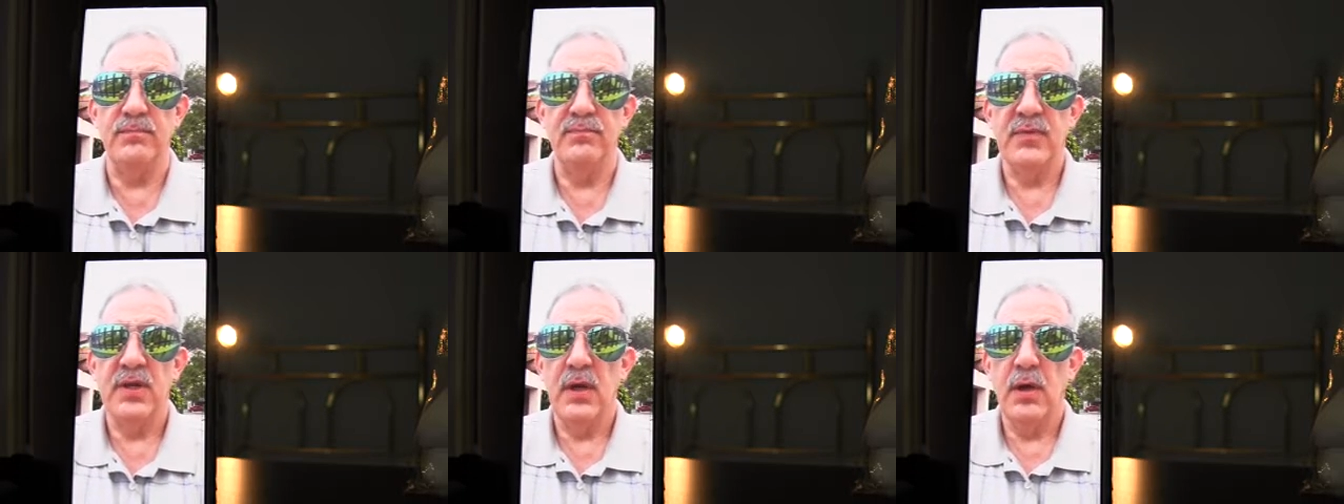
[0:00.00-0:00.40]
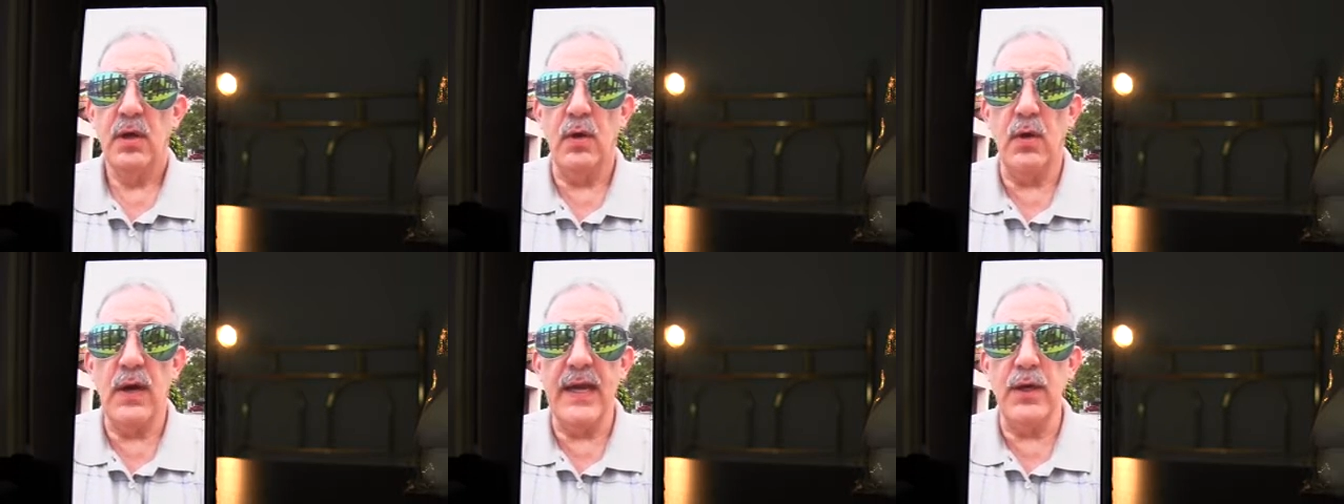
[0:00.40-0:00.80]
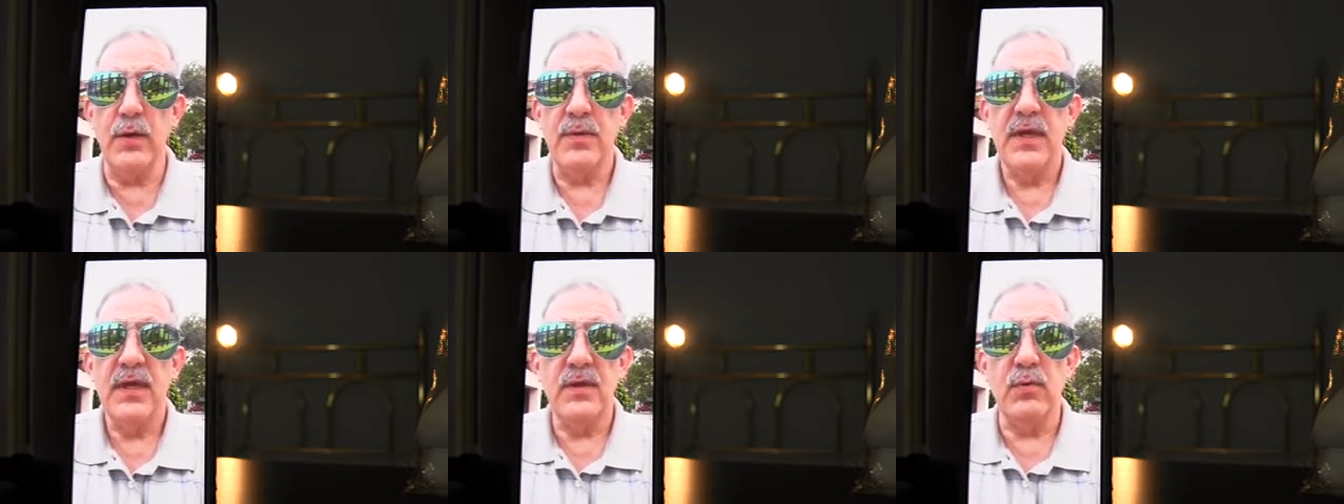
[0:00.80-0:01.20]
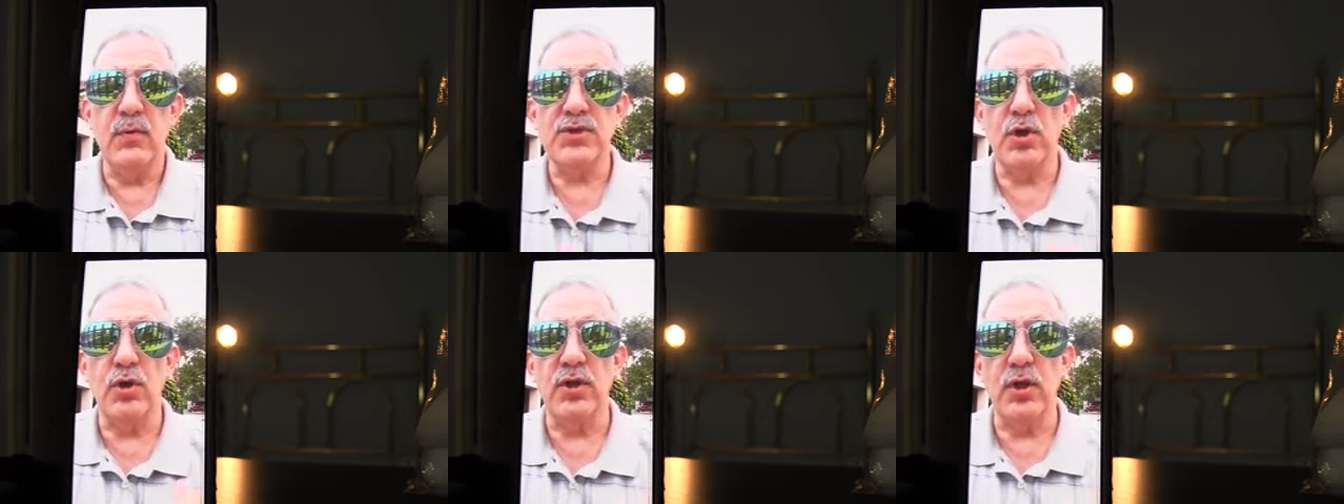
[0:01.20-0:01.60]
Ohio. He wants to go
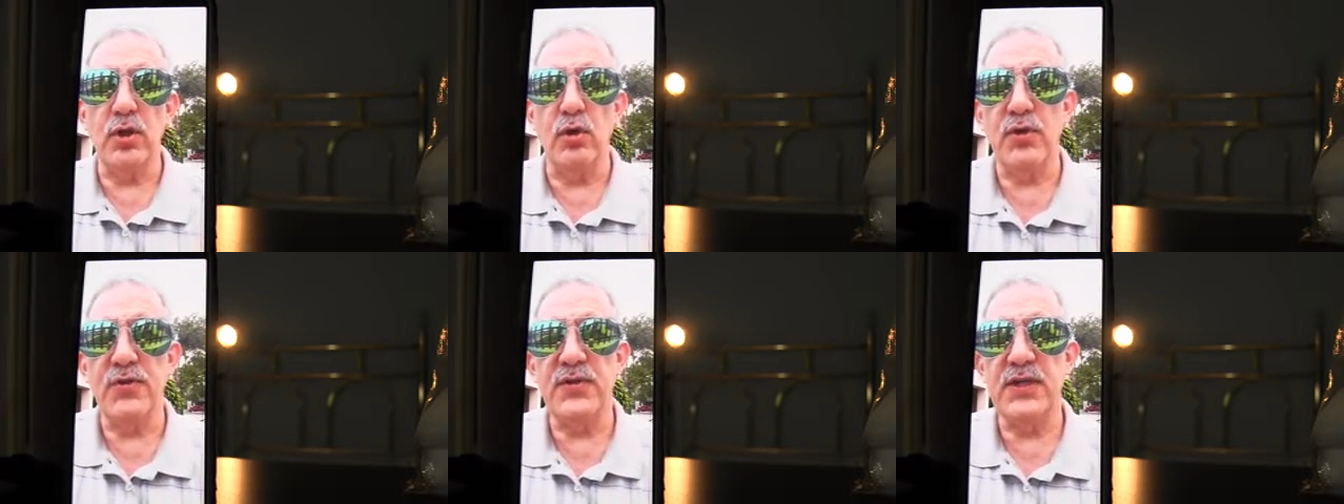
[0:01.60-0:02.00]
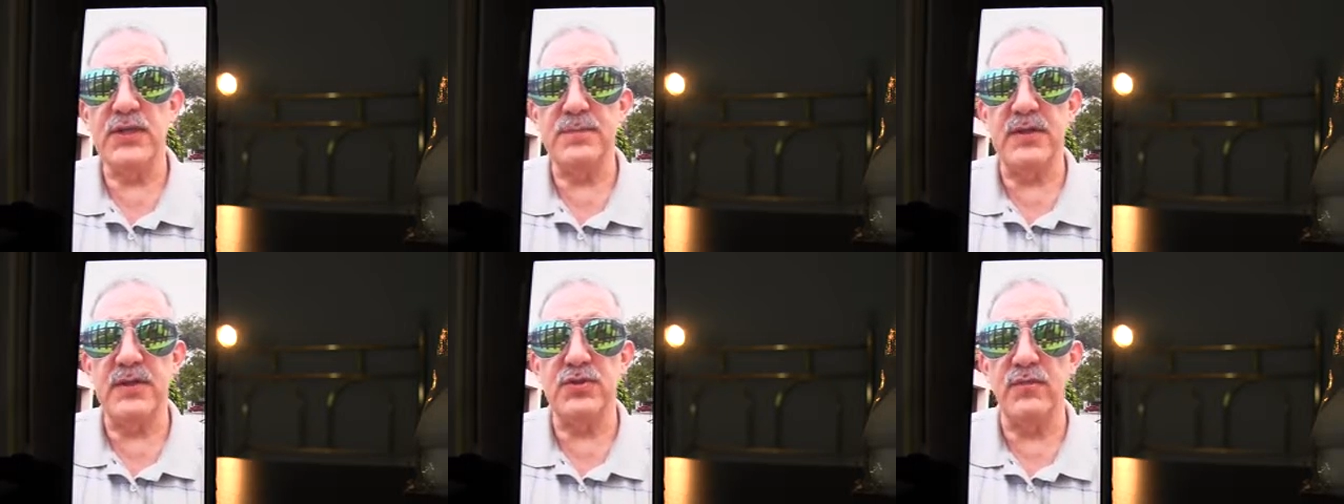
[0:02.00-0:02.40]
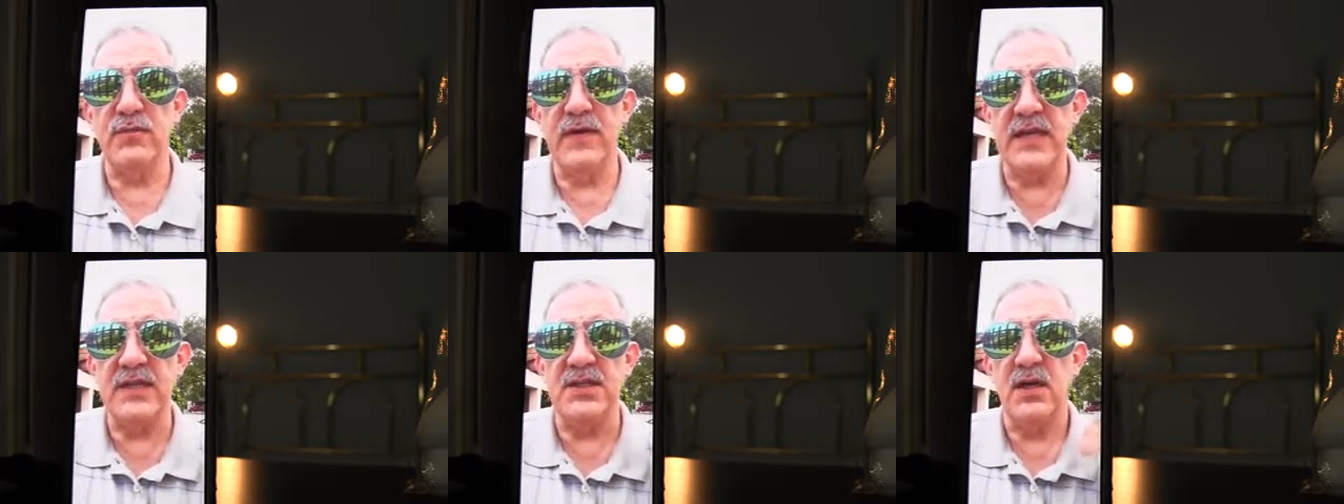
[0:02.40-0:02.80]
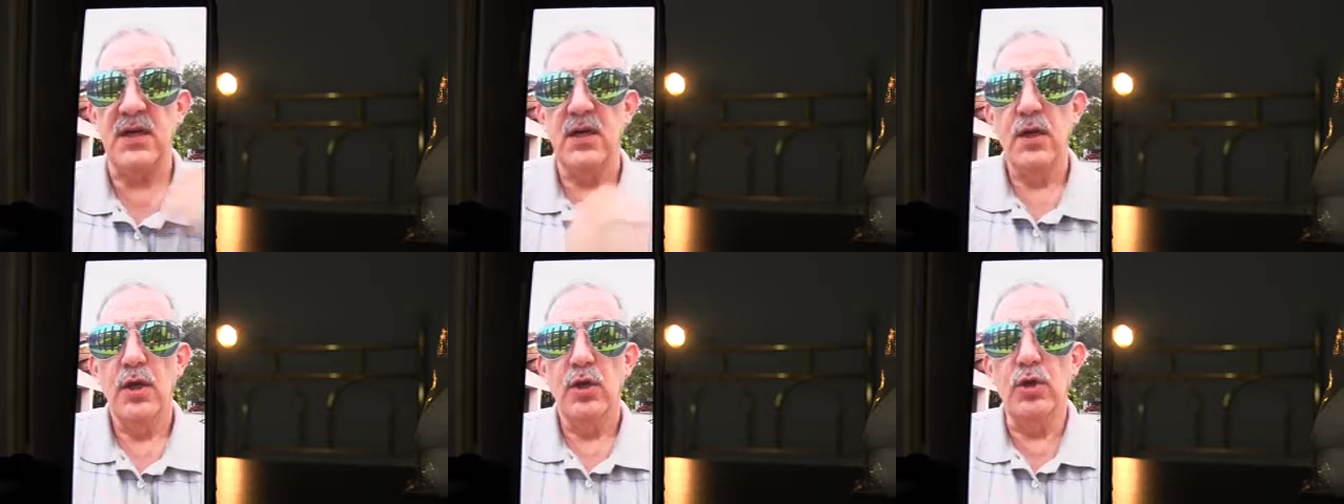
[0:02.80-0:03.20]
to the Northeast, Pennsylvania,
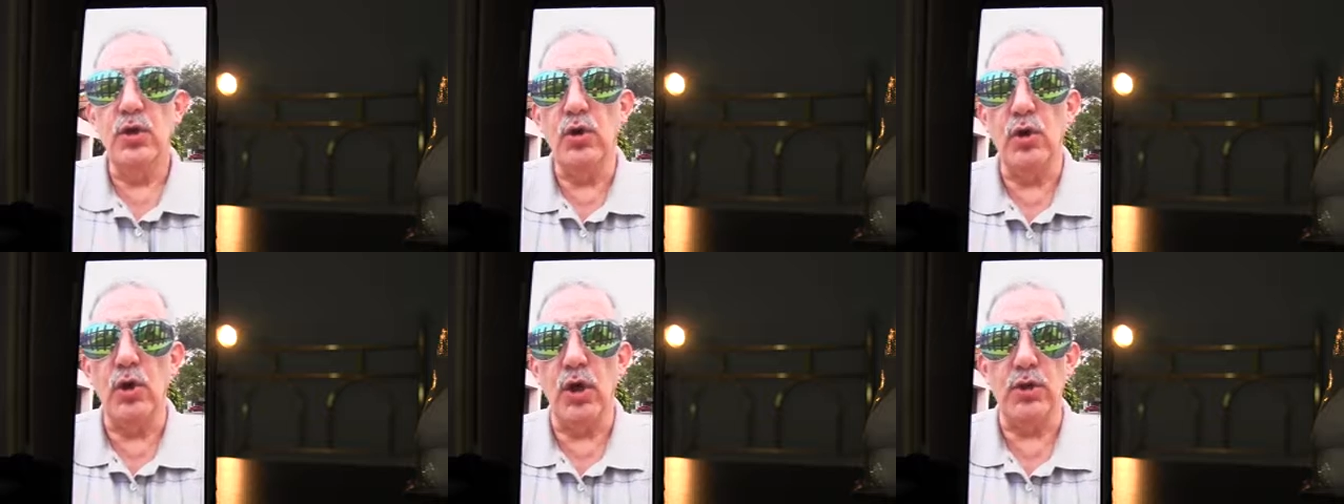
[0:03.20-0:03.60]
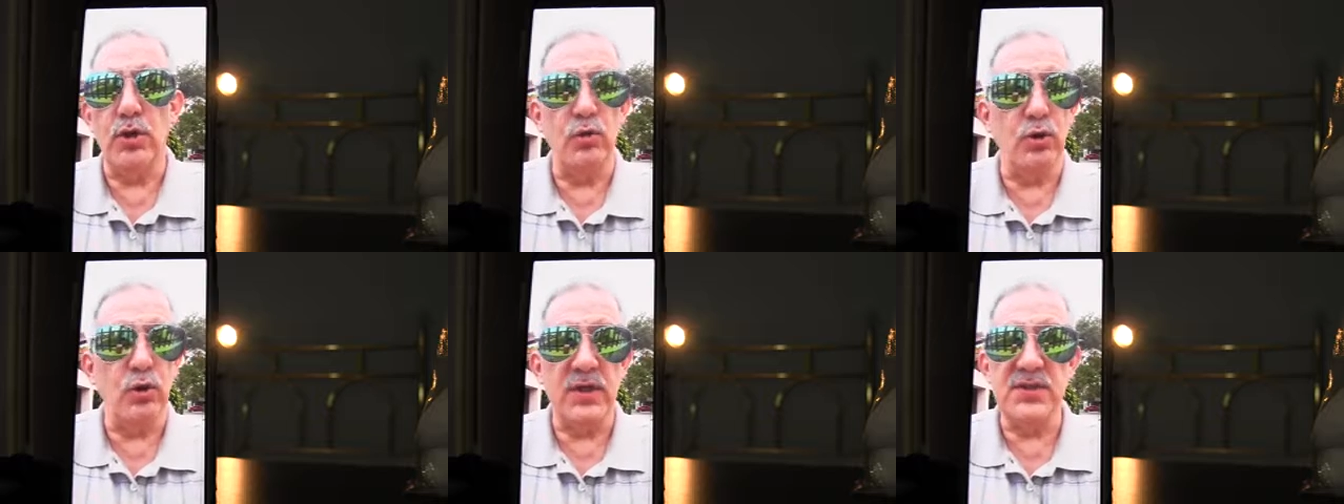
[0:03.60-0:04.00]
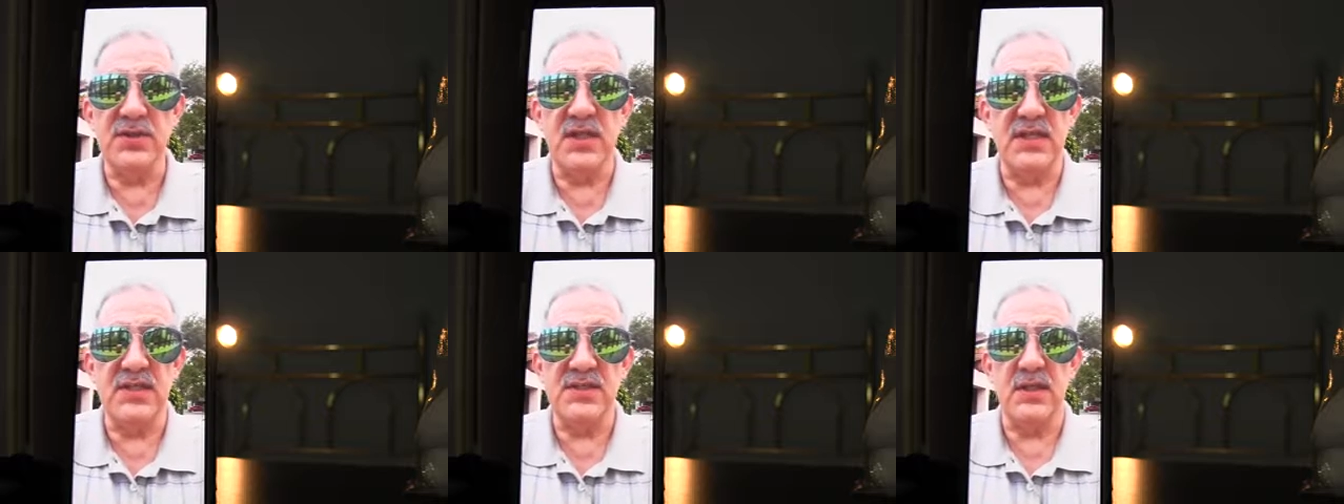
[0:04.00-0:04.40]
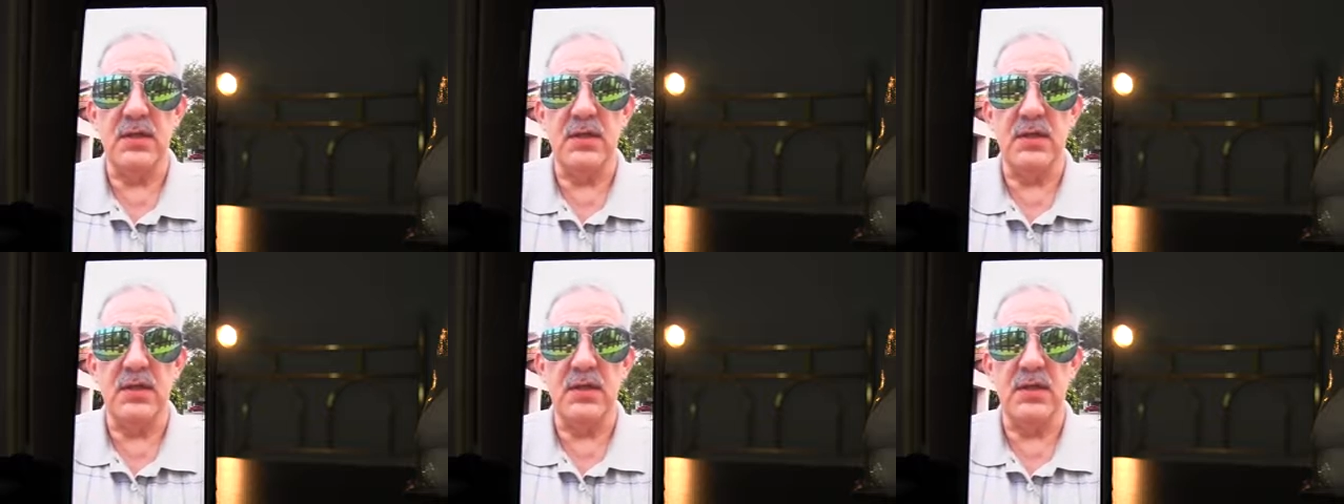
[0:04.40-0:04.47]
New York. New York isn't easy.